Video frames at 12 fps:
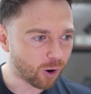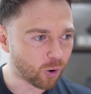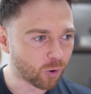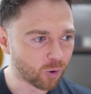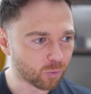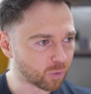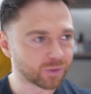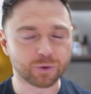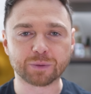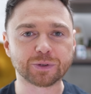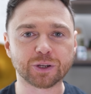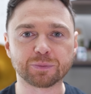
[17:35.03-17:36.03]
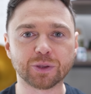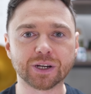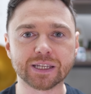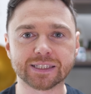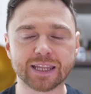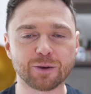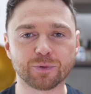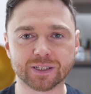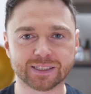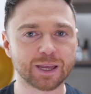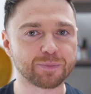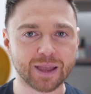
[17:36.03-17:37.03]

or will the crypto community stay one step